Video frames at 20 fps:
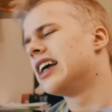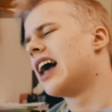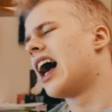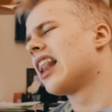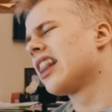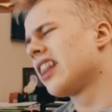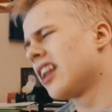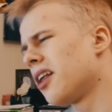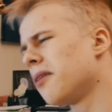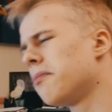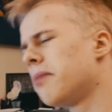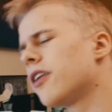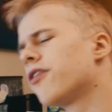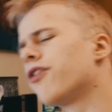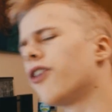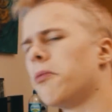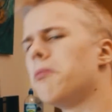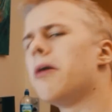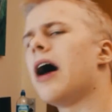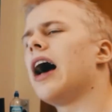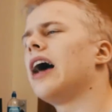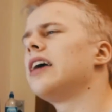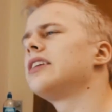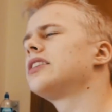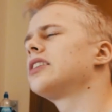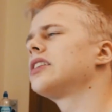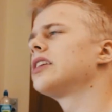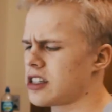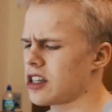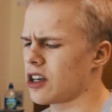a little bit for
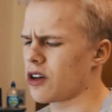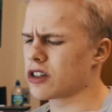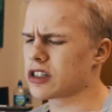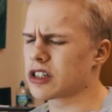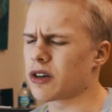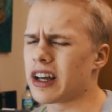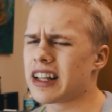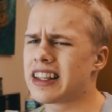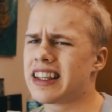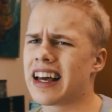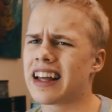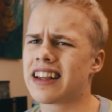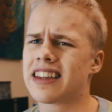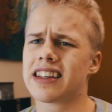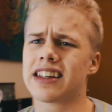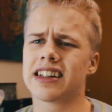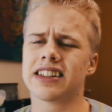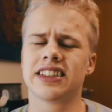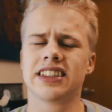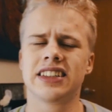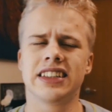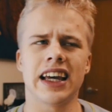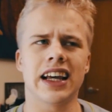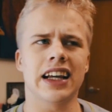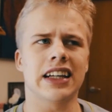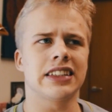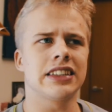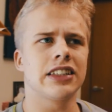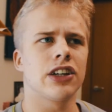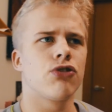mass. So I did
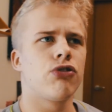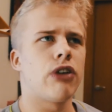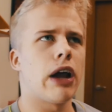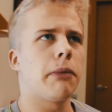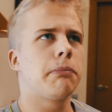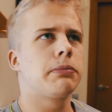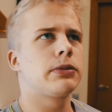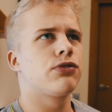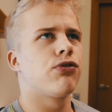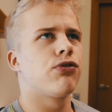6 reps